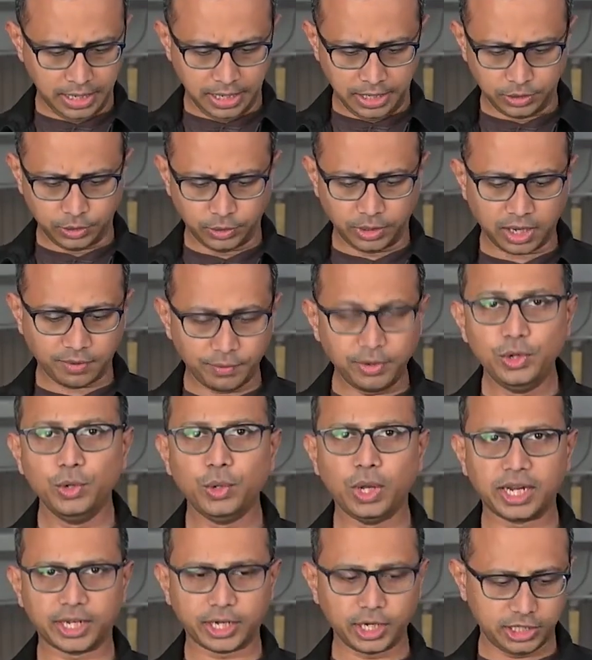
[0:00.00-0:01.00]
So the
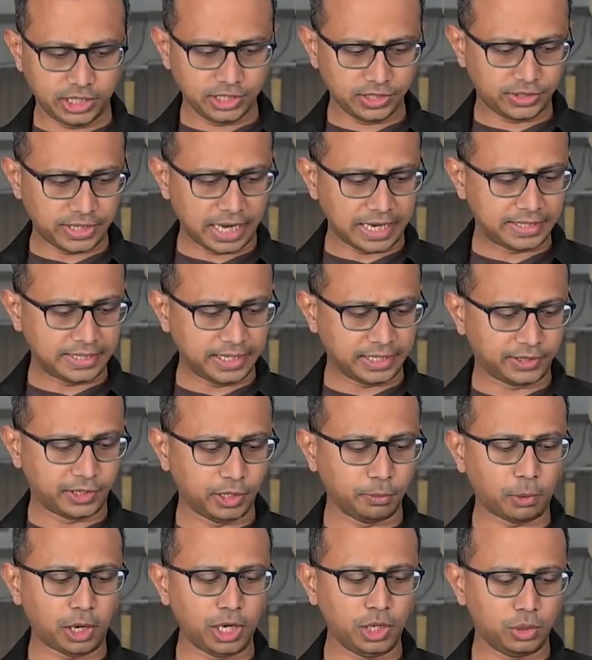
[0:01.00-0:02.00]
revenue allocation stands at
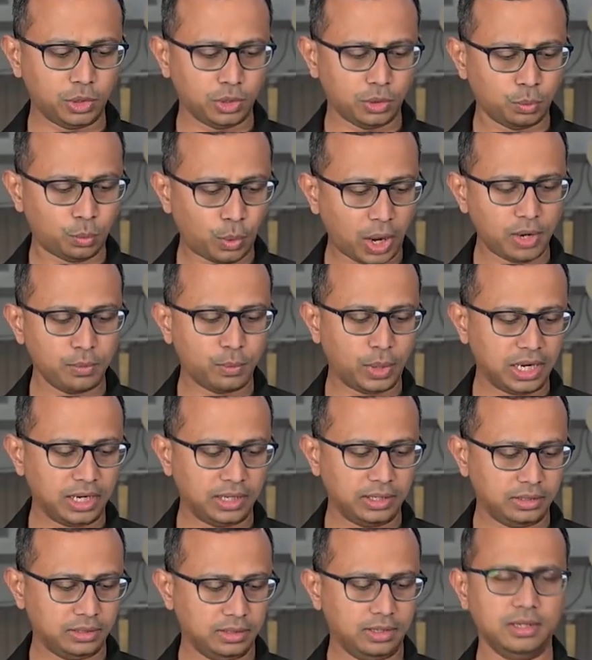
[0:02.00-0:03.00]

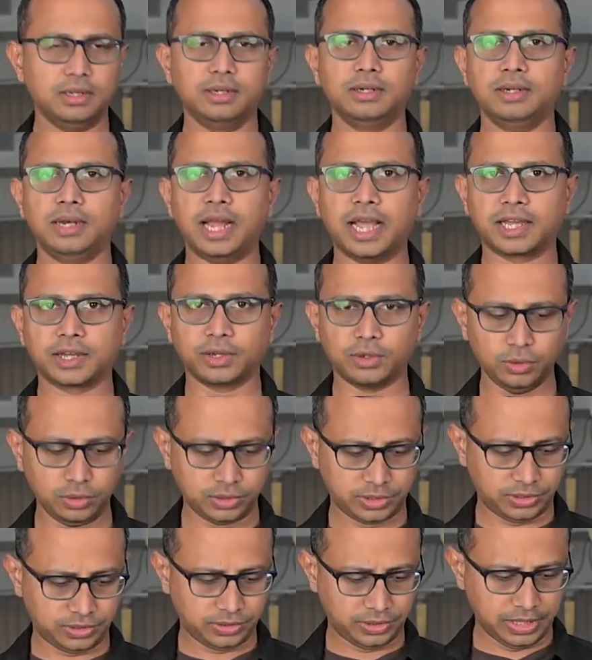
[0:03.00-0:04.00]
3.11 lakh
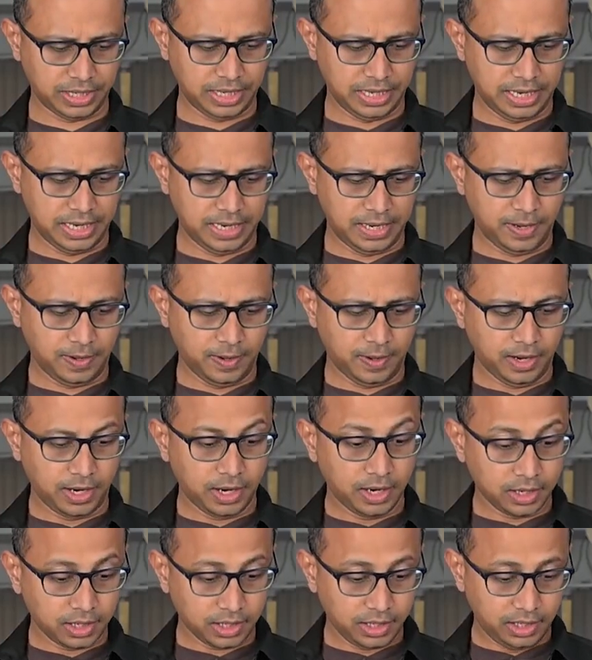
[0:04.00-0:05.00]
crores.
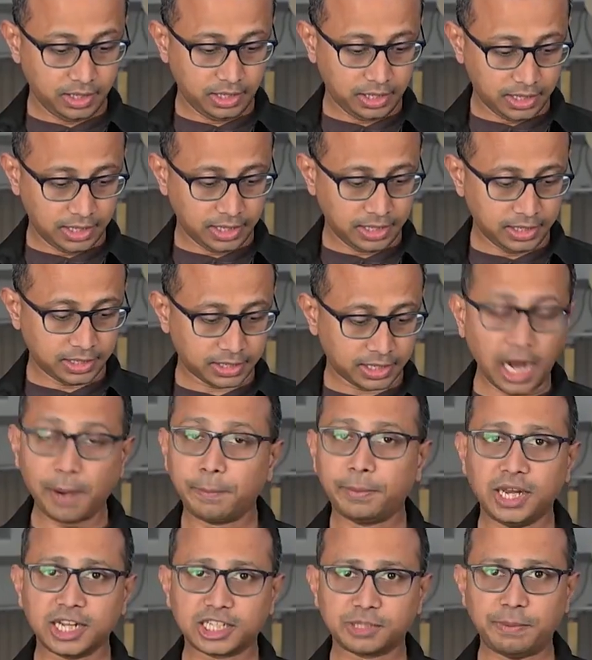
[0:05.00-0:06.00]

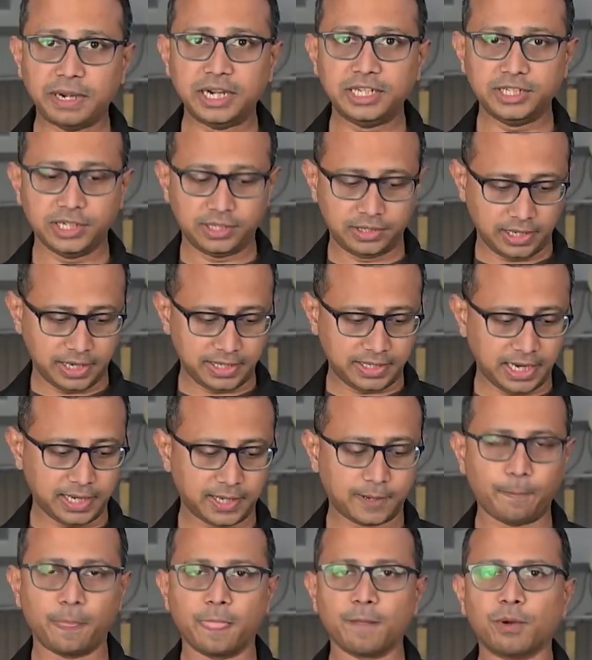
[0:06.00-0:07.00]
Capital expenditure is
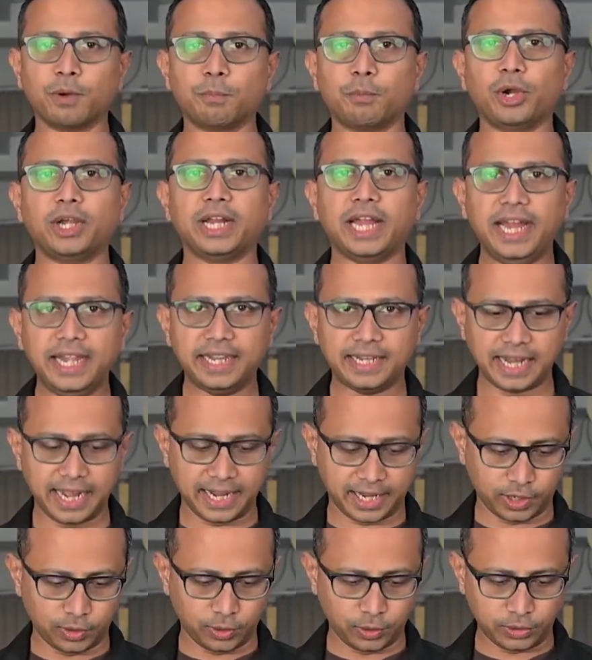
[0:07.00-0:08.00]
at 1.8
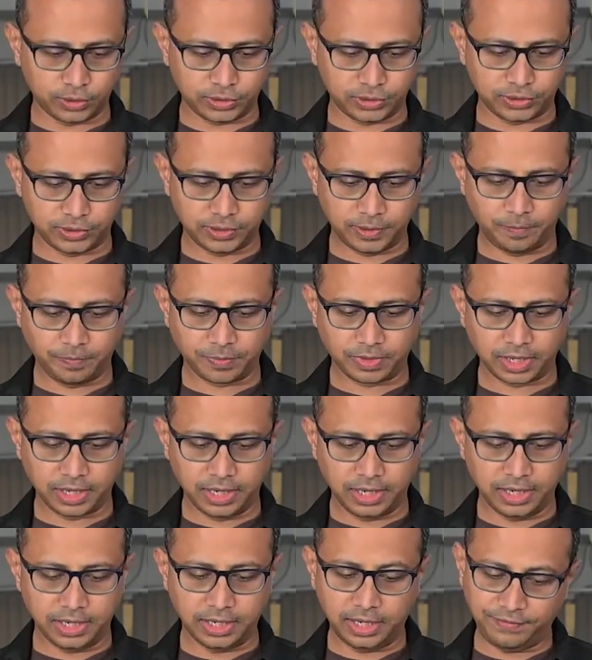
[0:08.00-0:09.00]
lakh crores.
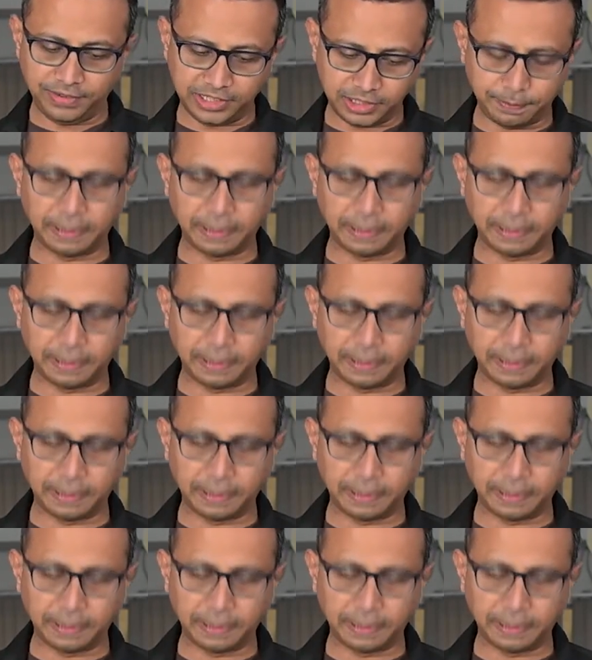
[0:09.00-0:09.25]
Defense